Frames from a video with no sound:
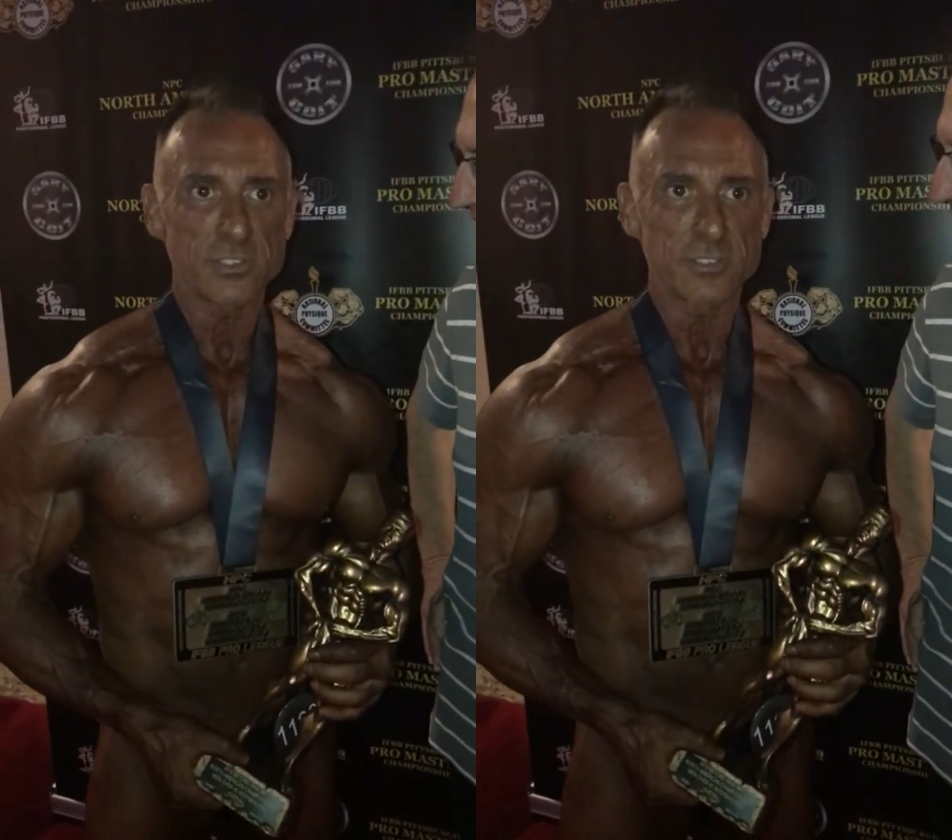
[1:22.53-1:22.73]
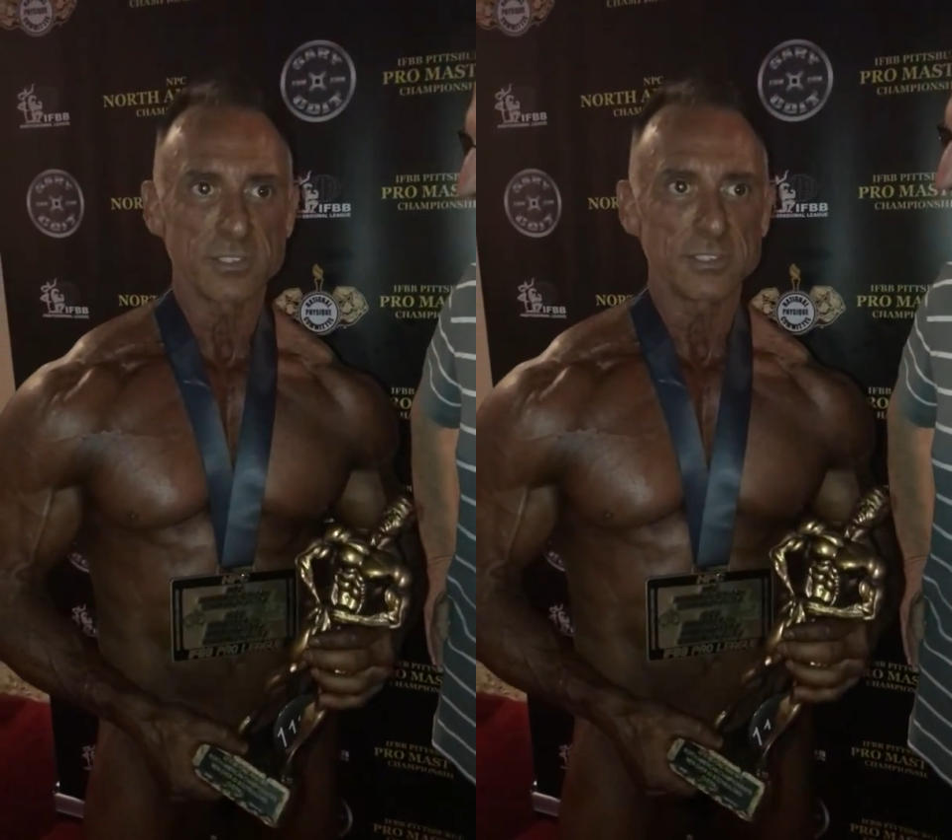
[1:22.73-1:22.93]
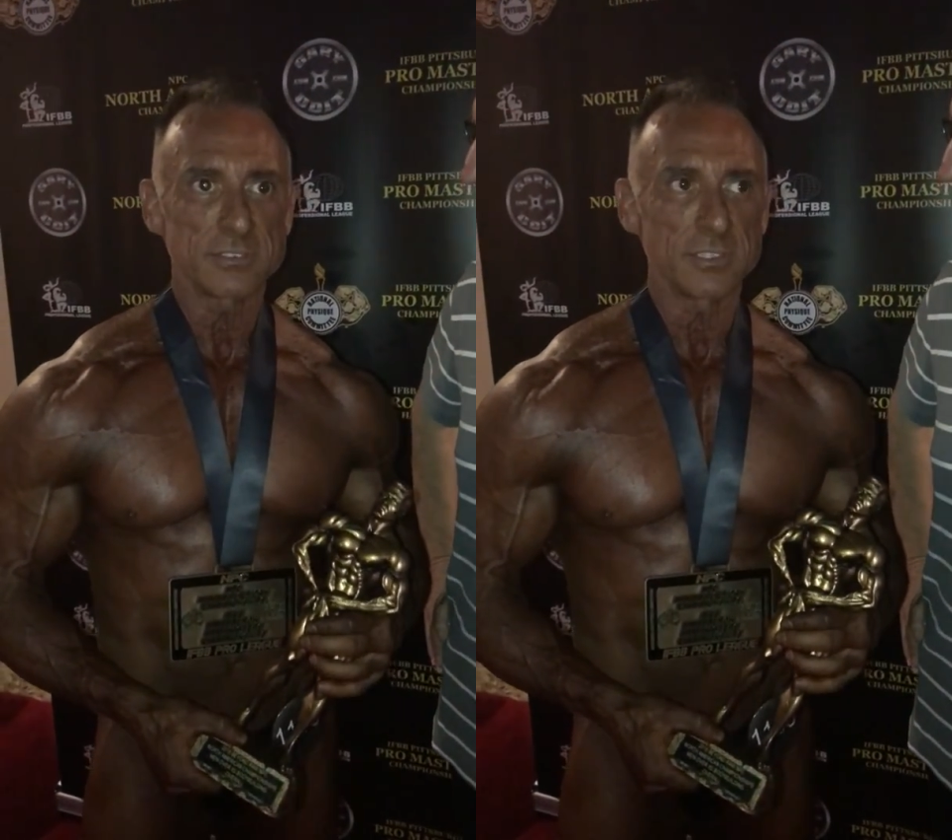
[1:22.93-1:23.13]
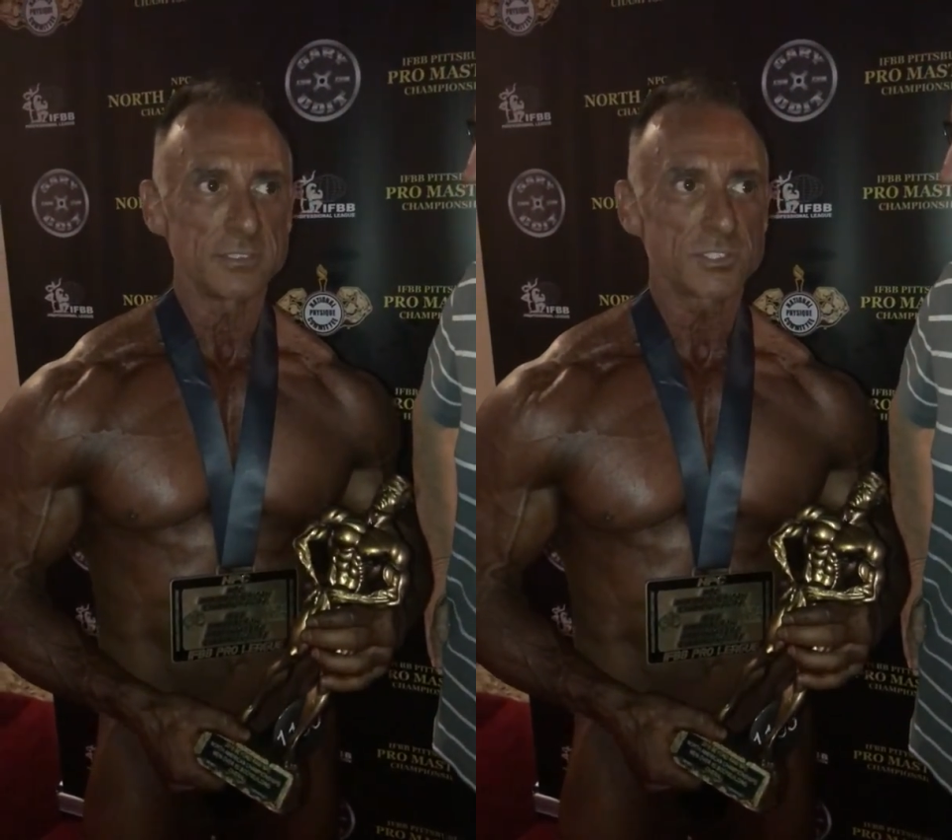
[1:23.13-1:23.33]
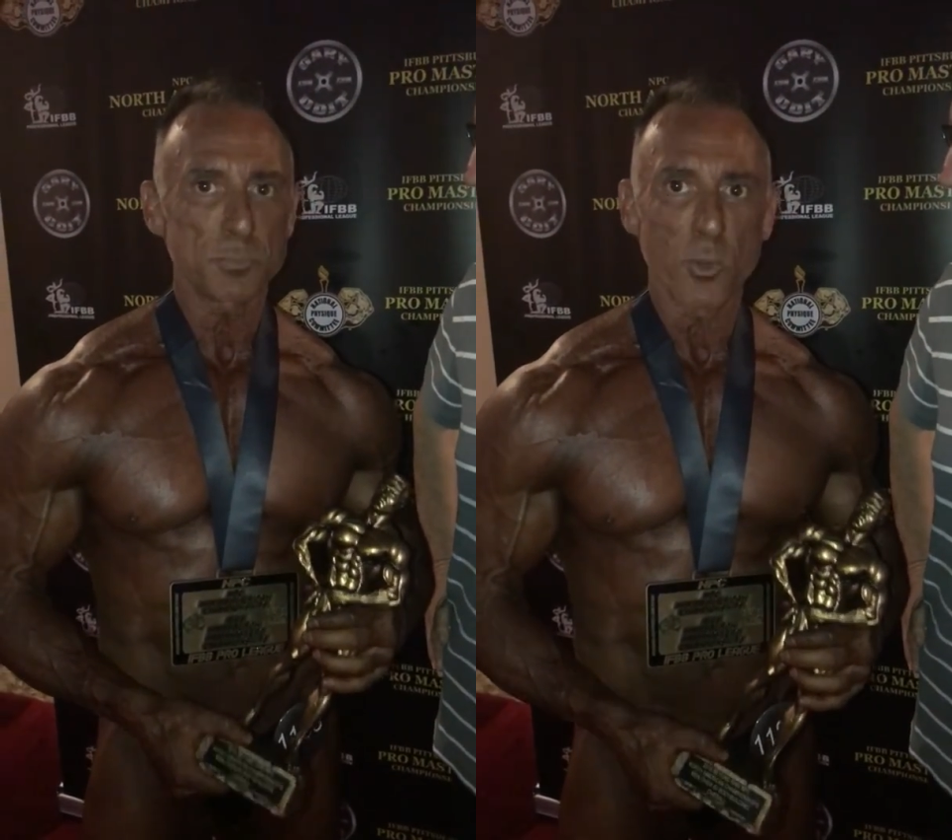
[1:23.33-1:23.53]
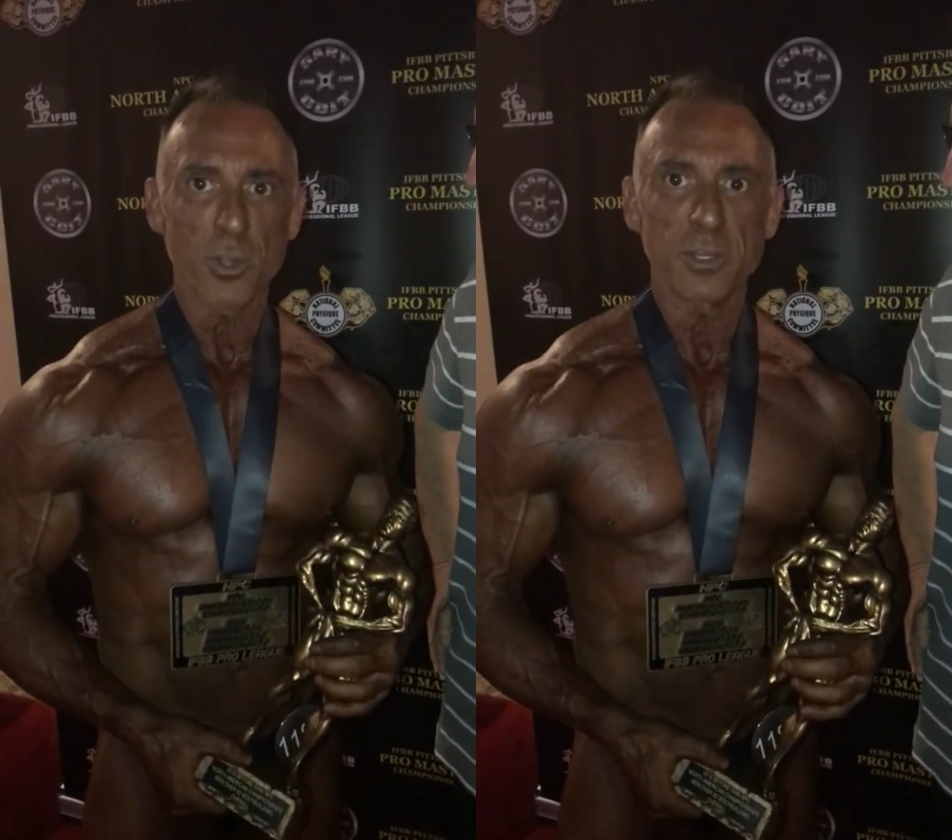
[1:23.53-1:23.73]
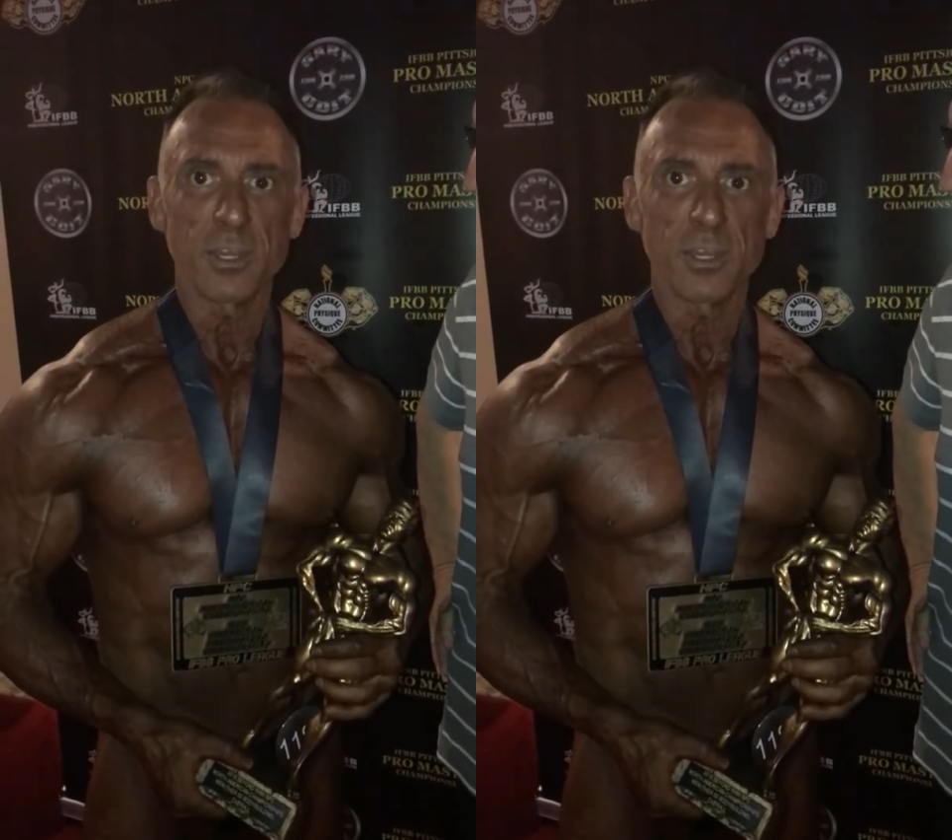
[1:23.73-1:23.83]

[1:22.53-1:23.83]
It's a sport